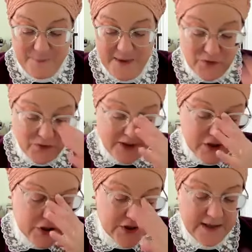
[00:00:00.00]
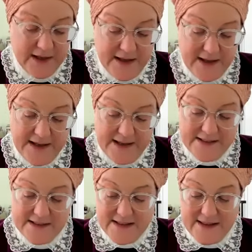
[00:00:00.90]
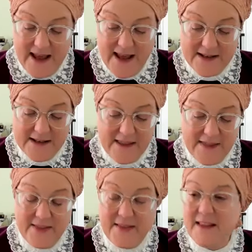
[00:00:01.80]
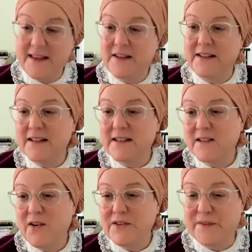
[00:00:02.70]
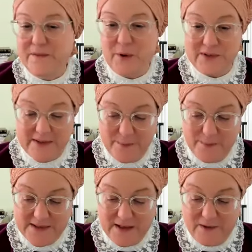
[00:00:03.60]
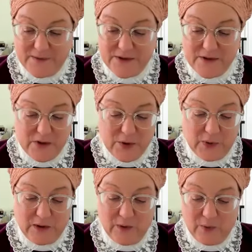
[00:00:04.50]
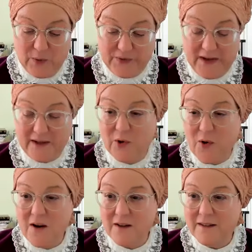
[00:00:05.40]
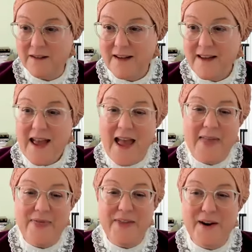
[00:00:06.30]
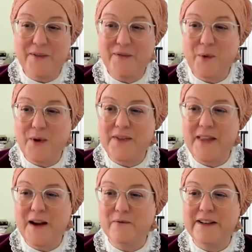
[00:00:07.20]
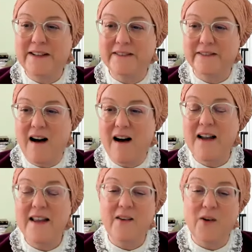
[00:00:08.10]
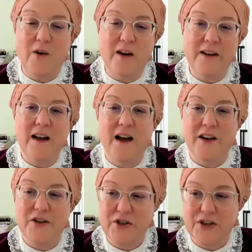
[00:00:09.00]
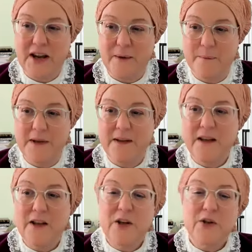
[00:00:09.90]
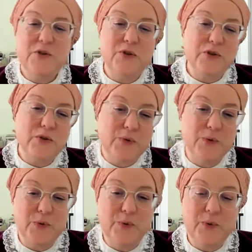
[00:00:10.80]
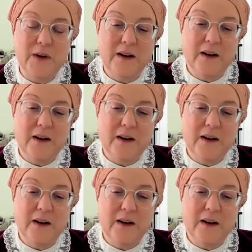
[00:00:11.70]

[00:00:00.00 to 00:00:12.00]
midrash is that Yissachar devotes themselves to Torah all day long. And therefore, they rely on Hashem for